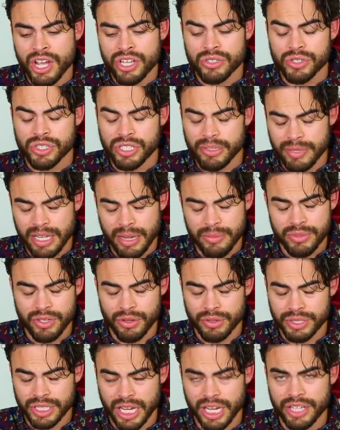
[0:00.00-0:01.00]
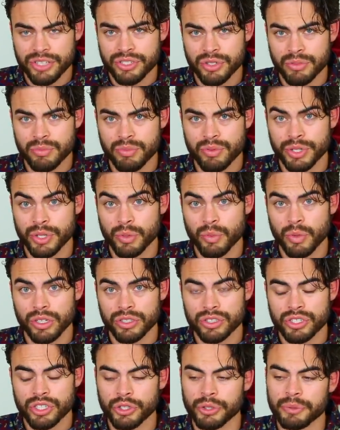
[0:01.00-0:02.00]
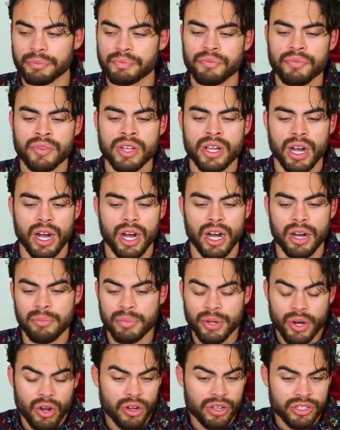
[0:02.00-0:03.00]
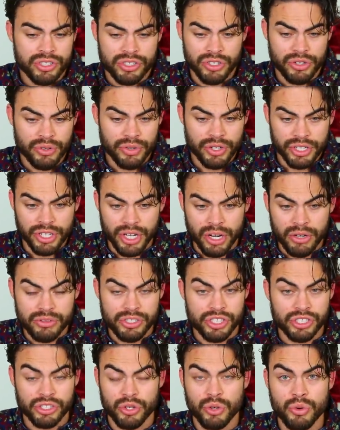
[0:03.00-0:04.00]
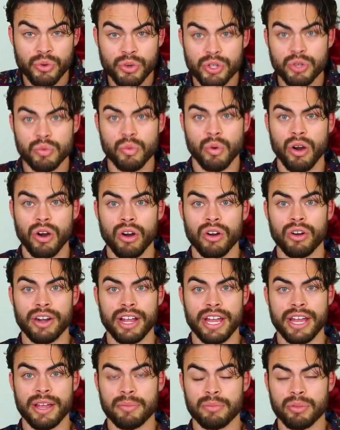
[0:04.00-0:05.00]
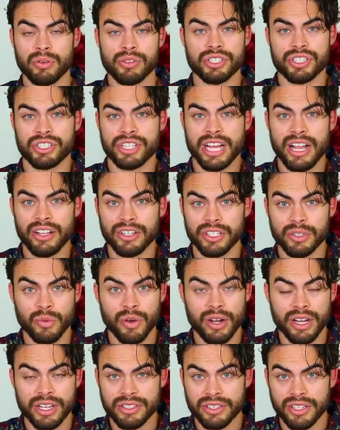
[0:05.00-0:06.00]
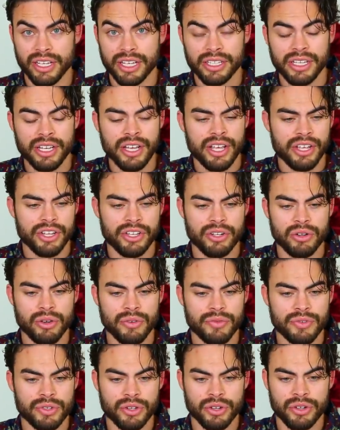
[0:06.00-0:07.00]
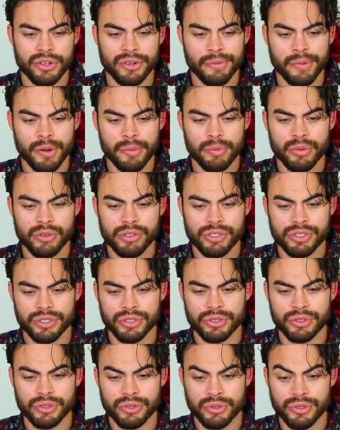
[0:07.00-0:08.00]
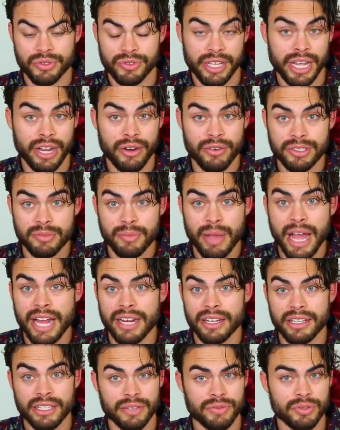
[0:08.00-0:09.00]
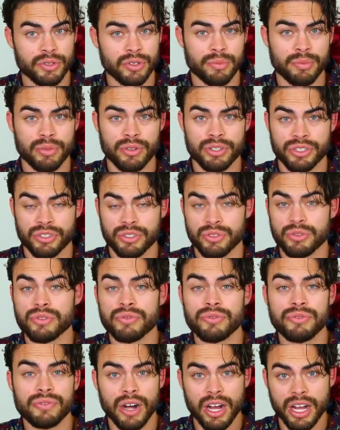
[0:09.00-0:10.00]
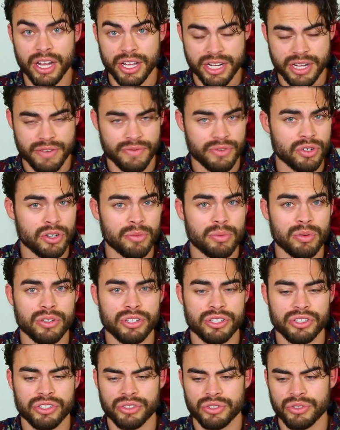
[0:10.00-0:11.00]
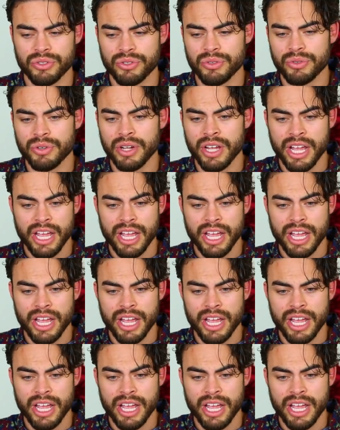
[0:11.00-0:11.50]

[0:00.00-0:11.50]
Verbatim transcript: So sometimes those guys do pretty well too um, but also, you know, just who you are at personality wise. Like, you know, if you're a person who's charismatic, if you're a person who's fun, if you're a person who